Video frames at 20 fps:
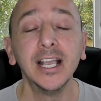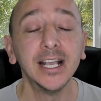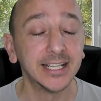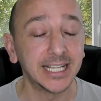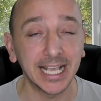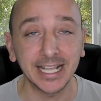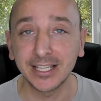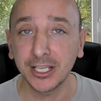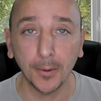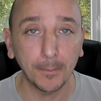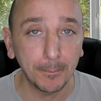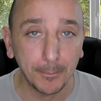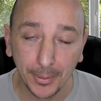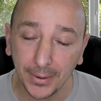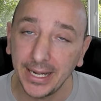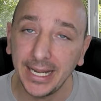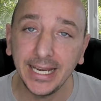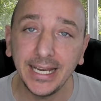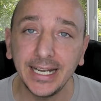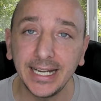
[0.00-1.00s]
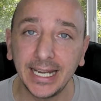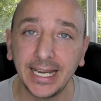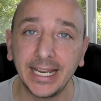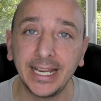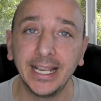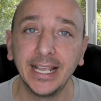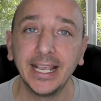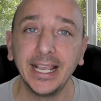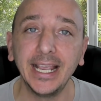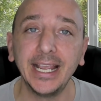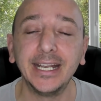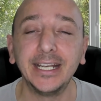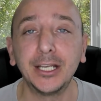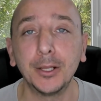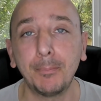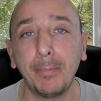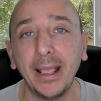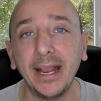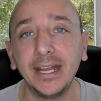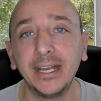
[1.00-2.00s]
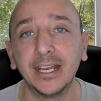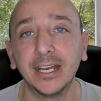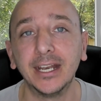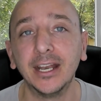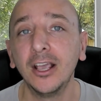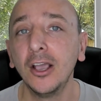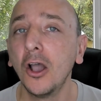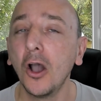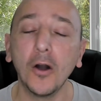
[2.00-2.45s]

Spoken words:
that is completely independent